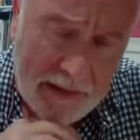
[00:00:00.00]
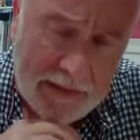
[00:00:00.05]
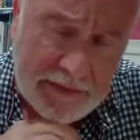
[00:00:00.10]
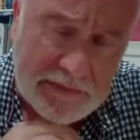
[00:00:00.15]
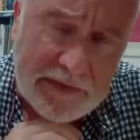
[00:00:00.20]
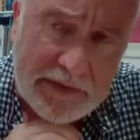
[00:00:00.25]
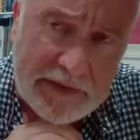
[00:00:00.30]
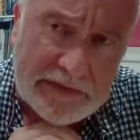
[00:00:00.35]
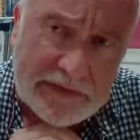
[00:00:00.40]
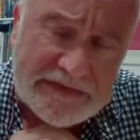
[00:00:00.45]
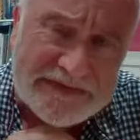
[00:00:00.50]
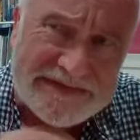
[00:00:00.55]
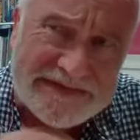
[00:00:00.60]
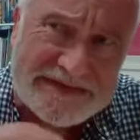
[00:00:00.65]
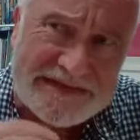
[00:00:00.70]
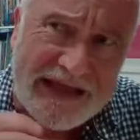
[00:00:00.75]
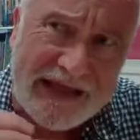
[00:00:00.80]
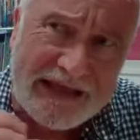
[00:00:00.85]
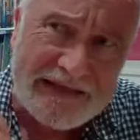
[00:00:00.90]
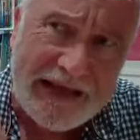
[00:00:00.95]
And it
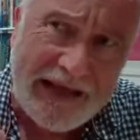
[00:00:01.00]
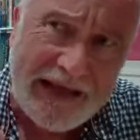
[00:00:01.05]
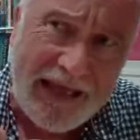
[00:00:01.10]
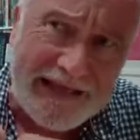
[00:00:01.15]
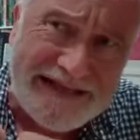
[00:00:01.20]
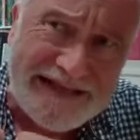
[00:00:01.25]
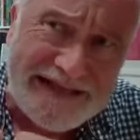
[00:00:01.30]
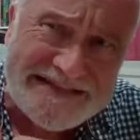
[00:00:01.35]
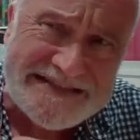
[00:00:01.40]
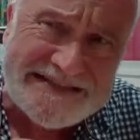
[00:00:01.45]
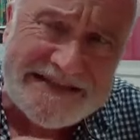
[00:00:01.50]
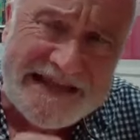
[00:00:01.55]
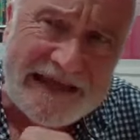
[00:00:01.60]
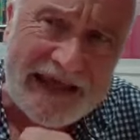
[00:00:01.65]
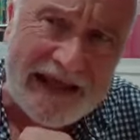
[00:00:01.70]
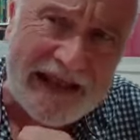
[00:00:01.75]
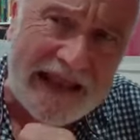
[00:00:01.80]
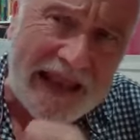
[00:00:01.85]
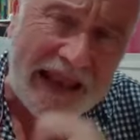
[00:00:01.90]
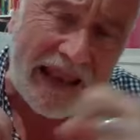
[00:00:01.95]
it, I
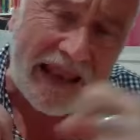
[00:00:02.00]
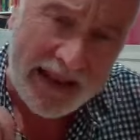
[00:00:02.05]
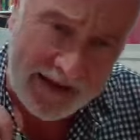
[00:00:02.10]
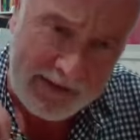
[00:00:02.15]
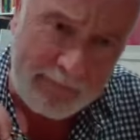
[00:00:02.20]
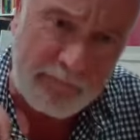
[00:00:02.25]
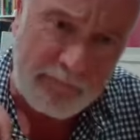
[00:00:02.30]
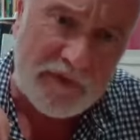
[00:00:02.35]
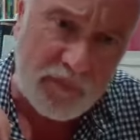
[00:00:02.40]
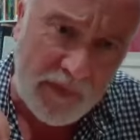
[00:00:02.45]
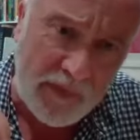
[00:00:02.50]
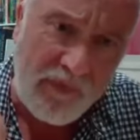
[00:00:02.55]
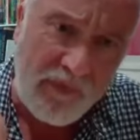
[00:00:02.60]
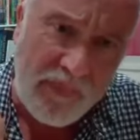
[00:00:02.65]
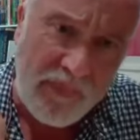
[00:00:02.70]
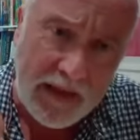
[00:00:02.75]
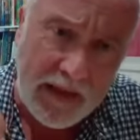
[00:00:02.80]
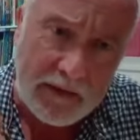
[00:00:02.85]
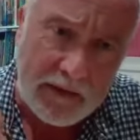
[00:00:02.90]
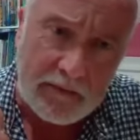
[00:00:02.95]
see a link
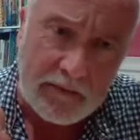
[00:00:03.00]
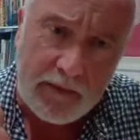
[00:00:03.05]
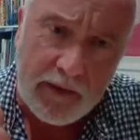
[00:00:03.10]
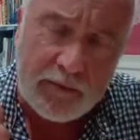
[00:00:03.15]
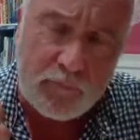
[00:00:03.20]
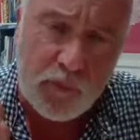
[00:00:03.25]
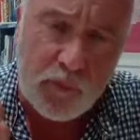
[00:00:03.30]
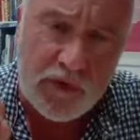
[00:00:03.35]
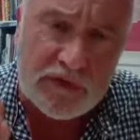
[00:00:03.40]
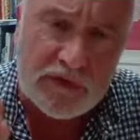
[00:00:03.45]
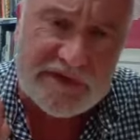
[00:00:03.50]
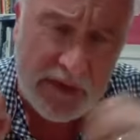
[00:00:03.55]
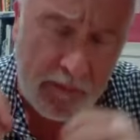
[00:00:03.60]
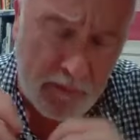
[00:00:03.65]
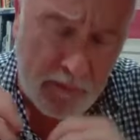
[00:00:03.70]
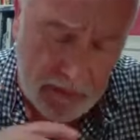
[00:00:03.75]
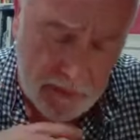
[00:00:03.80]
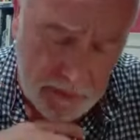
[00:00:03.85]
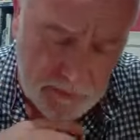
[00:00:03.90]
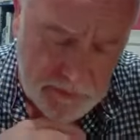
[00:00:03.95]
between that and what
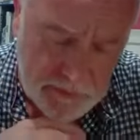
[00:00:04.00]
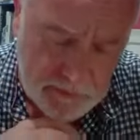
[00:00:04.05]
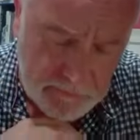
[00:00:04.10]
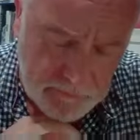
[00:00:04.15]
Samuel